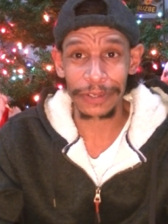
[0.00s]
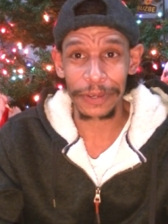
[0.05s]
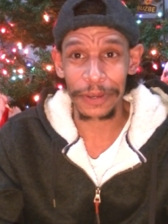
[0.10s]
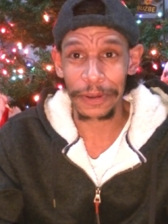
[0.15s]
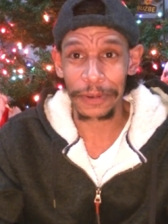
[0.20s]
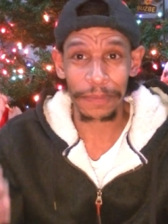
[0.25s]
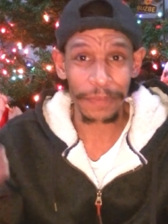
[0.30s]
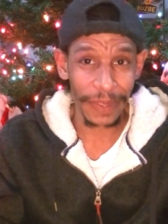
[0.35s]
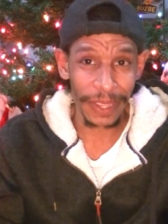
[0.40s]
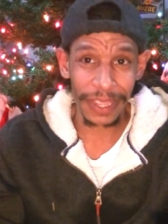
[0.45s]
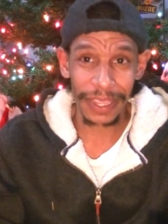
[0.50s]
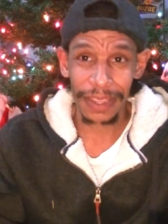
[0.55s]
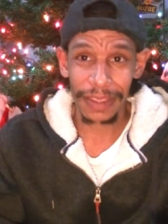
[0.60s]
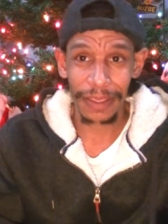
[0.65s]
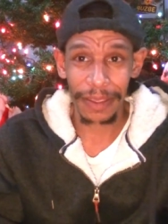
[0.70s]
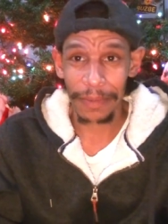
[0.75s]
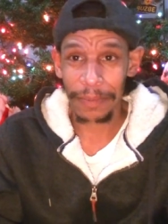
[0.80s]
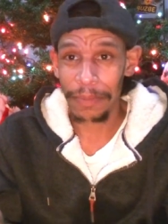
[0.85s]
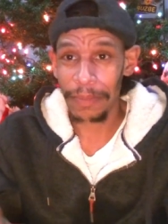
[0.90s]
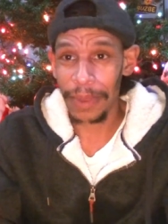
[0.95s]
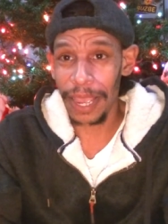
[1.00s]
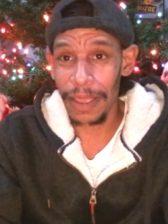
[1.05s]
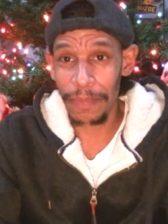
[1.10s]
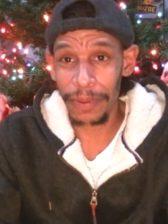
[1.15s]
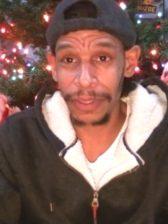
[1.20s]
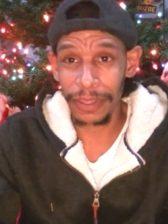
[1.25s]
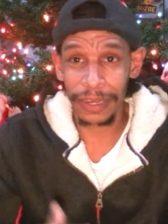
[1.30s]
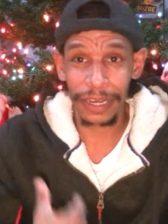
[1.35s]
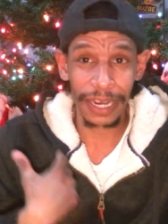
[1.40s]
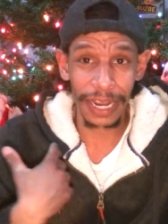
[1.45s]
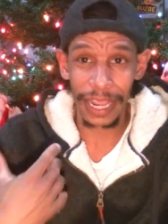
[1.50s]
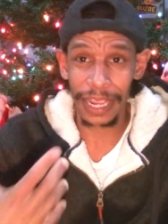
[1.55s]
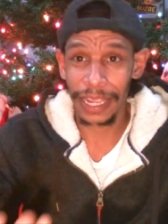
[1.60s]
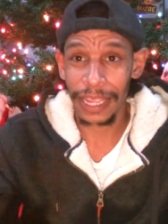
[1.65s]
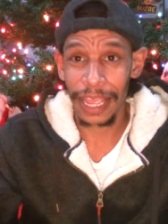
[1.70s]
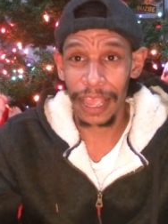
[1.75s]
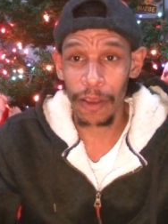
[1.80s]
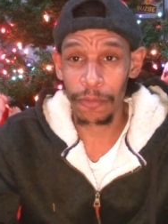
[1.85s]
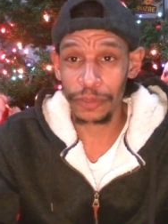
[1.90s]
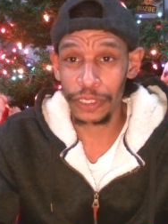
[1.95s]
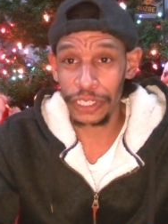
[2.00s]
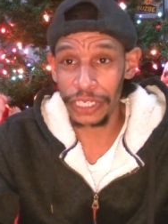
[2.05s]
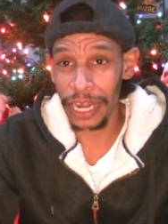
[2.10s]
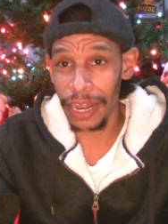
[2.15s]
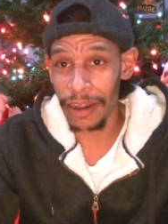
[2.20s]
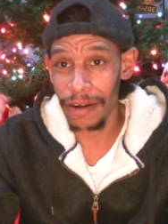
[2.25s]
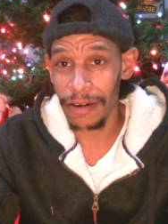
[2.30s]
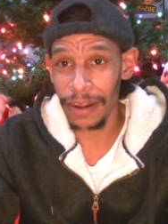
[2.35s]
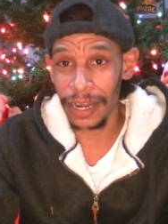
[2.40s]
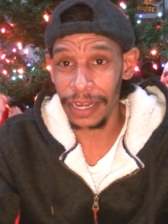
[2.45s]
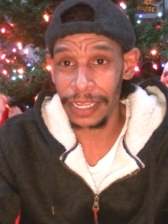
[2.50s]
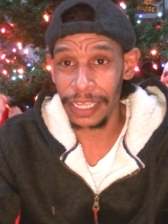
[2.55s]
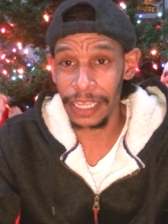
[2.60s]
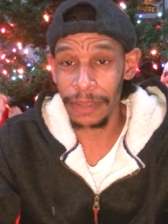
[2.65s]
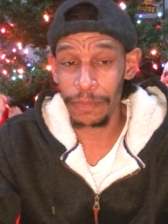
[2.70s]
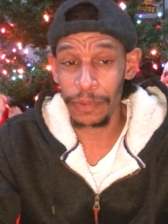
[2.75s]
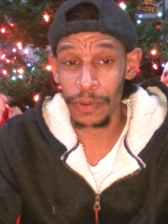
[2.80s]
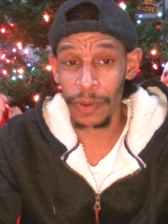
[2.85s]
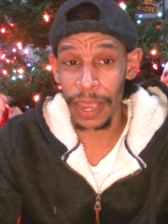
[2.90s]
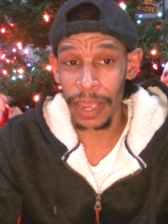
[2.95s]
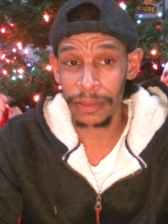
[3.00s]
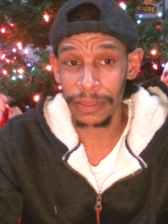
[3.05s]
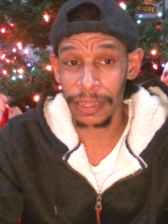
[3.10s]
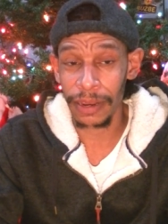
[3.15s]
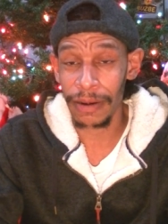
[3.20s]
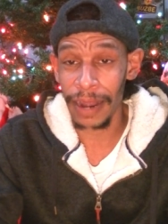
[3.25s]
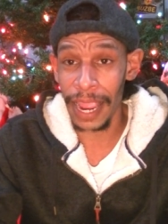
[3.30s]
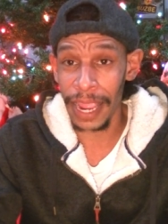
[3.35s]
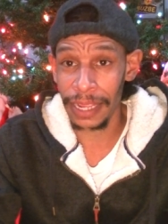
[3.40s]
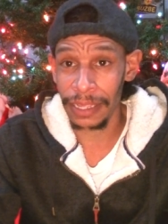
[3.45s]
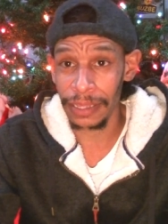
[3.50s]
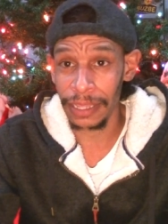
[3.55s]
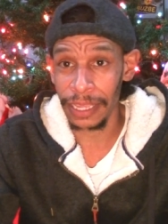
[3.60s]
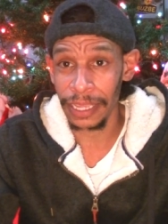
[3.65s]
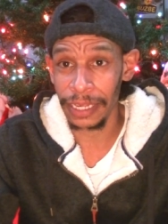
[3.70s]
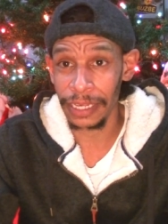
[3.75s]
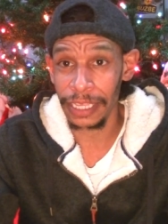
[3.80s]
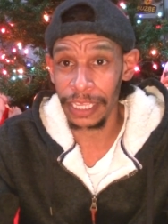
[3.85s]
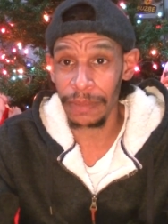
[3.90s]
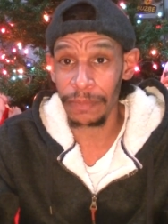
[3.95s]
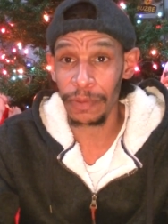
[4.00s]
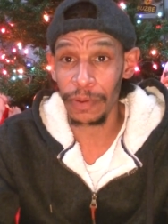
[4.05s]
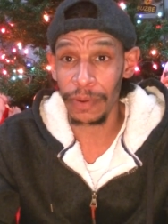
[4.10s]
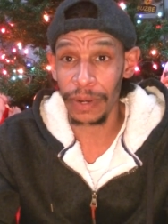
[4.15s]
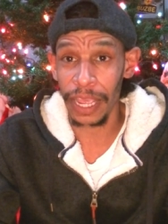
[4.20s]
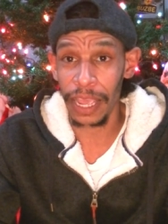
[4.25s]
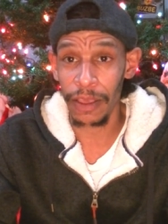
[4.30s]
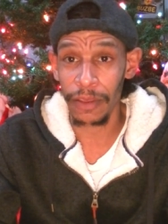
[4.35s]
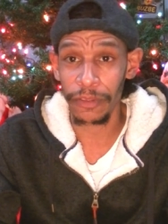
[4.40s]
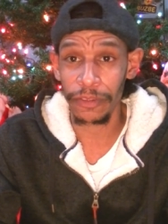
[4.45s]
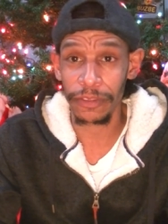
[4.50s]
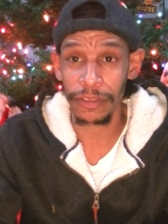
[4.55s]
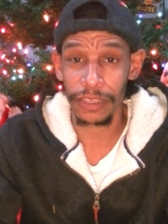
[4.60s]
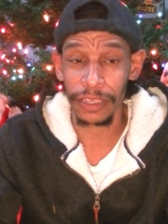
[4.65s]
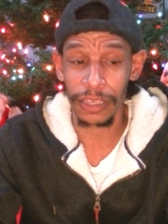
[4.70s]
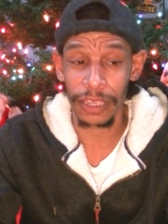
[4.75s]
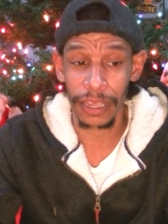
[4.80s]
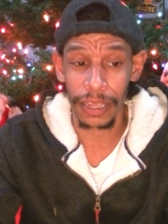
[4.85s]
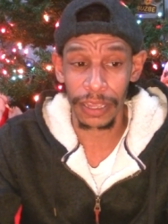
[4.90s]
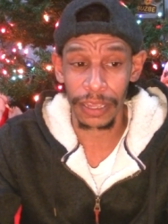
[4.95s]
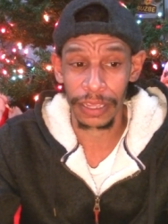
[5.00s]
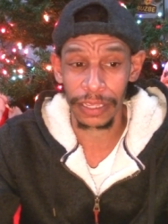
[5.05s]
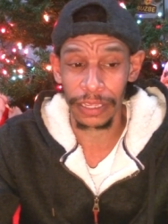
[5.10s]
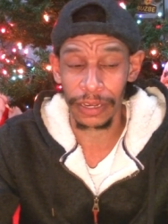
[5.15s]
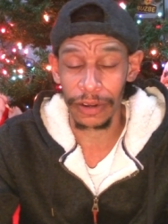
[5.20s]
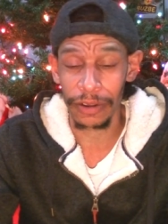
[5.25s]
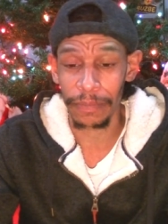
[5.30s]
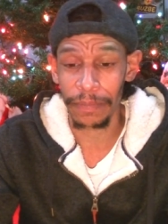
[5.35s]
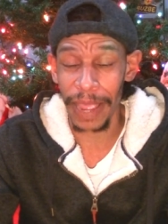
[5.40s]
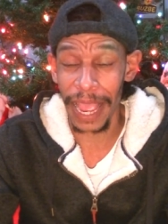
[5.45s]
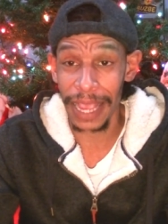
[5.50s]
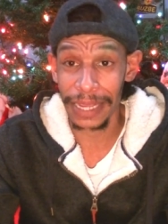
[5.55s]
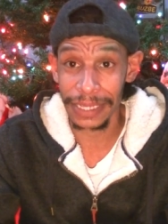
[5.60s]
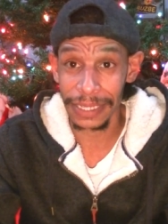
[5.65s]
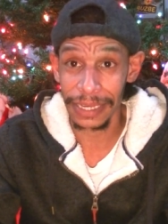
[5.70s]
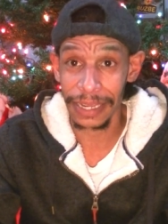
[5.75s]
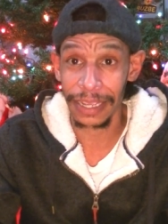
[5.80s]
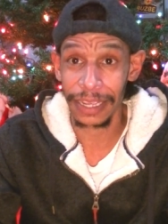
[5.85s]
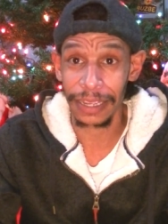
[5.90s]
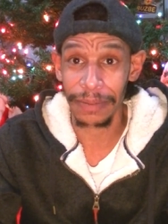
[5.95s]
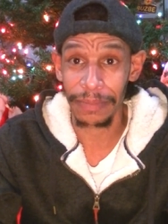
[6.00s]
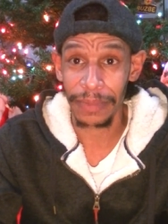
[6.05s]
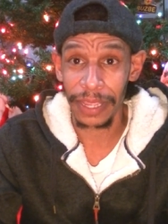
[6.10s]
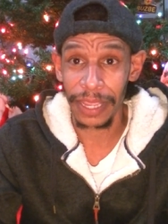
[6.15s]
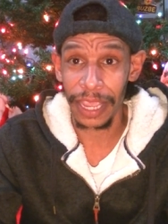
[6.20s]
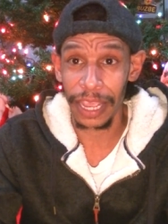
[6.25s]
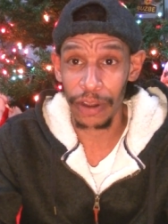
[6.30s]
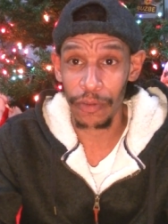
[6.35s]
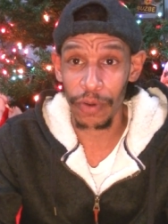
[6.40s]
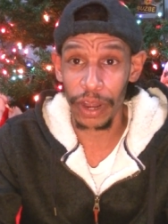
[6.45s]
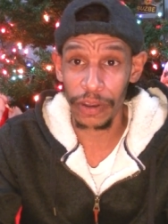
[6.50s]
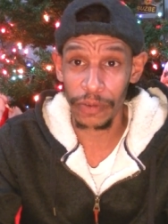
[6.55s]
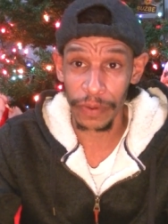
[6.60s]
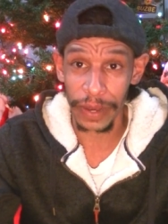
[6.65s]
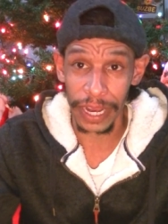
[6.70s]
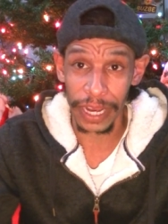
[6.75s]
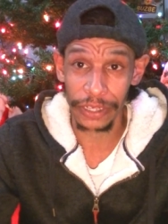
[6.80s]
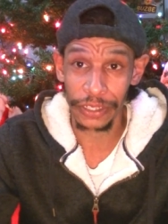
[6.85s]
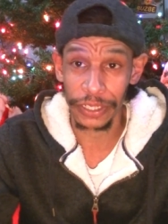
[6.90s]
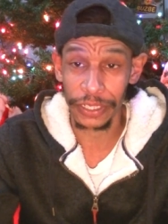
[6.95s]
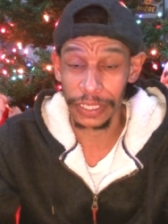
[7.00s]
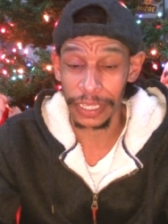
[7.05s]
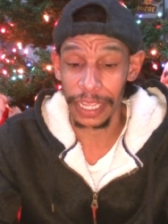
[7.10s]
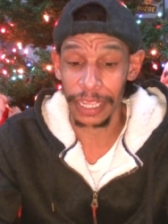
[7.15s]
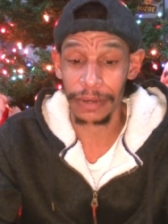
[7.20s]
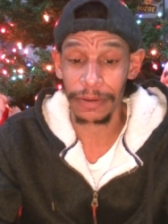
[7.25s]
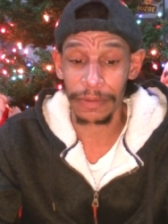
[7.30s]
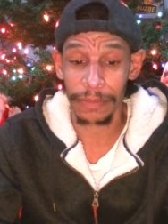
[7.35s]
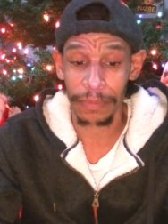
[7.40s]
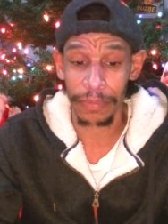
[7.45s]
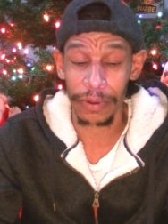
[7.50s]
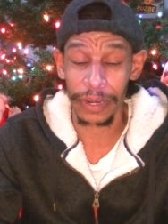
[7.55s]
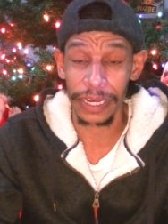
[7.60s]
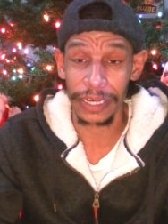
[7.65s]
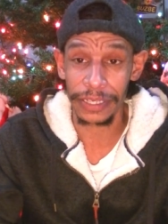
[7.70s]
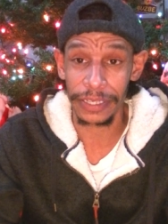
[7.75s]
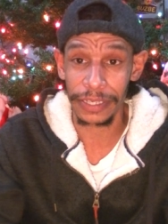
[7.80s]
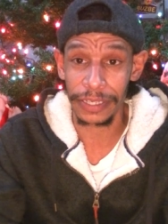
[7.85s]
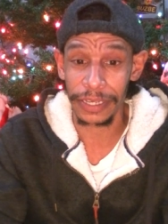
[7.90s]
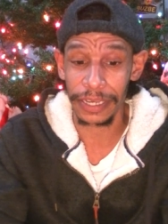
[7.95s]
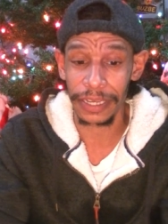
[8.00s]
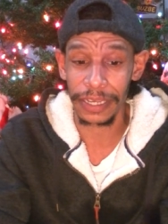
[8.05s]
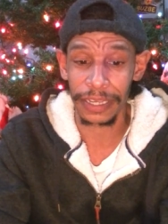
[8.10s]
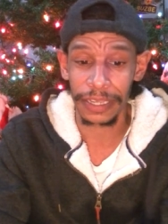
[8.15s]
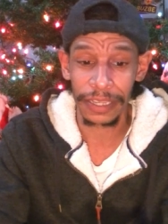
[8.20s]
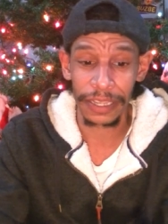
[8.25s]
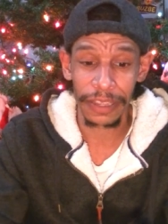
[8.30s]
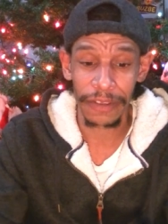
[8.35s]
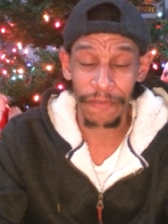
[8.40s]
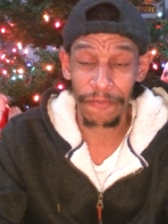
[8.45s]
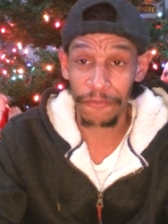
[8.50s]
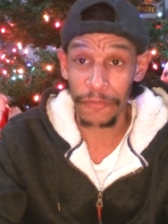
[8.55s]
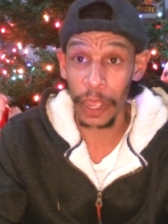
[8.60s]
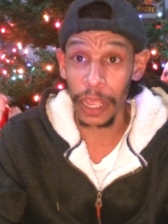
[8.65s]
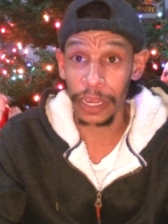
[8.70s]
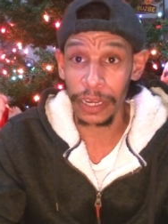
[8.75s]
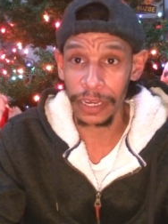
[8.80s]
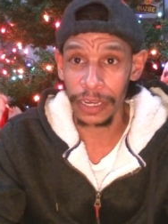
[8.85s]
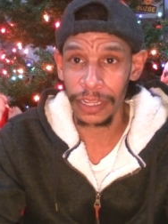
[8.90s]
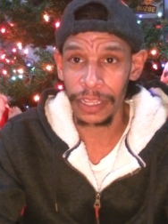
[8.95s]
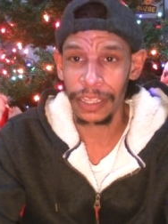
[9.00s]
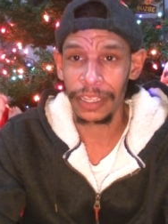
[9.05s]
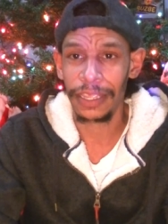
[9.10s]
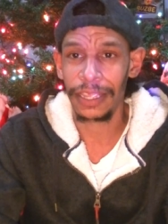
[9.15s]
So my ability to help share and keep you out there angling and keep you in a healthy, uh, you know, pastime and a recreation that breeds uh, fun